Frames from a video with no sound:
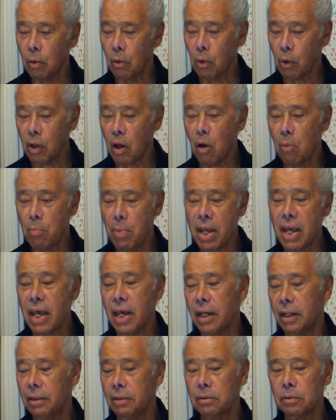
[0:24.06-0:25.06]
Okay, or
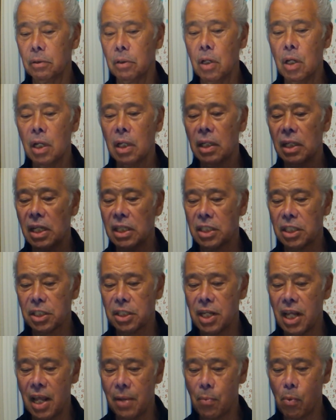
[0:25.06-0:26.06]
Mehen is his
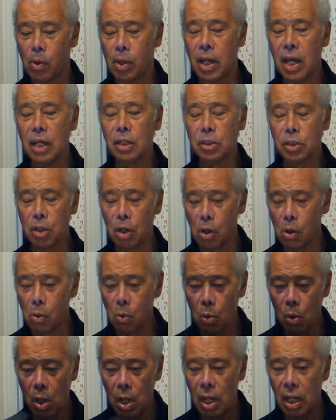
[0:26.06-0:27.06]
name, okay? So,
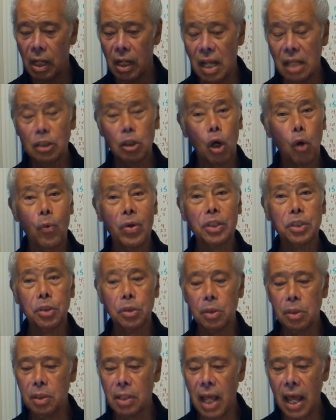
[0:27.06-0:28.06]
it's a
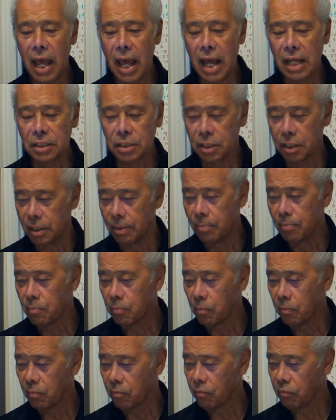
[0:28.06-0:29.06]
question they asked him,
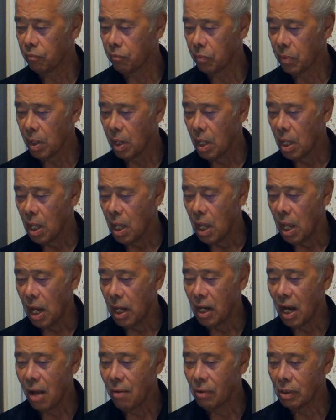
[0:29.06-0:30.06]

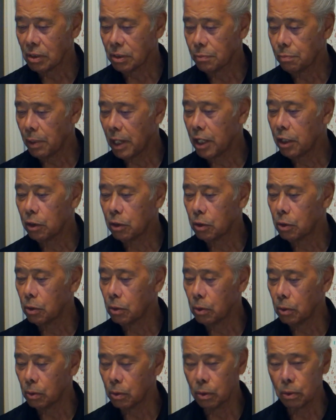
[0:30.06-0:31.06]
and I was planning
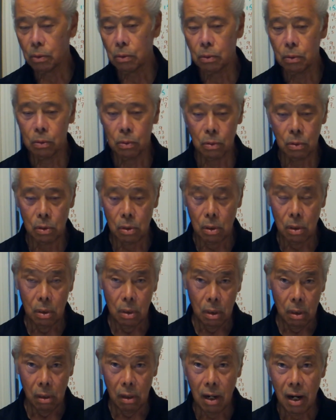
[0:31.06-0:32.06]
to
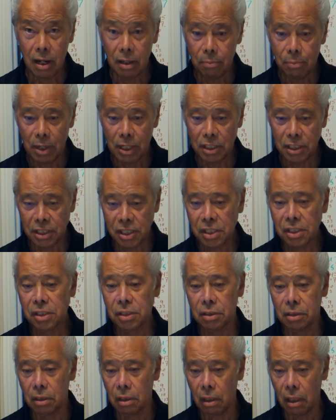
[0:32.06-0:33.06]
write my
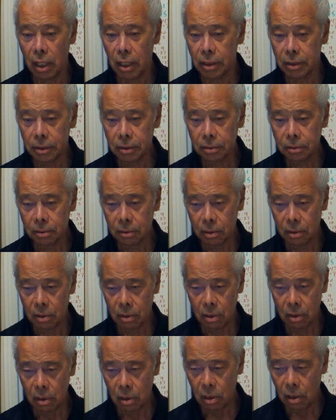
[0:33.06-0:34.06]
sister a letter
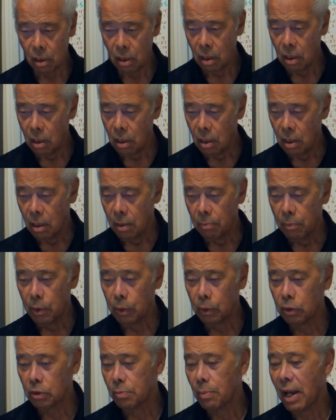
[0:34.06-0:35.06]

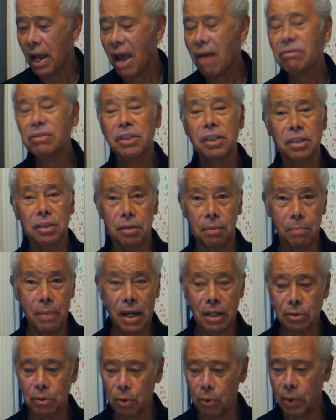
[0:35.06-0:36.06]
because my half-sister
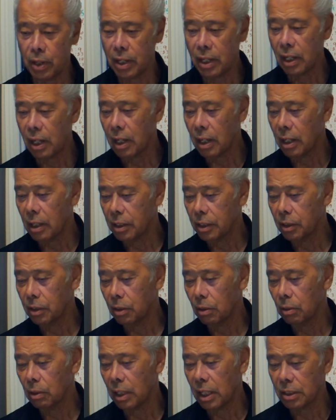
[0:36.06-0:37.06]
passed away, you
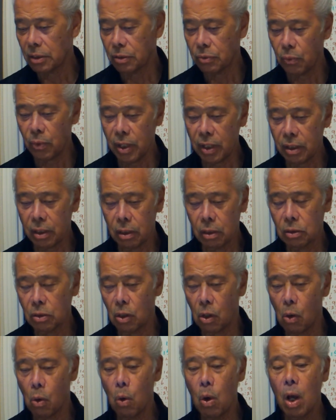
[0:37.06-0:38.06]
know, last week.
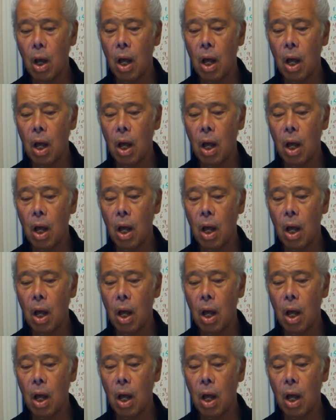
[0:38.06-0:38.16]
So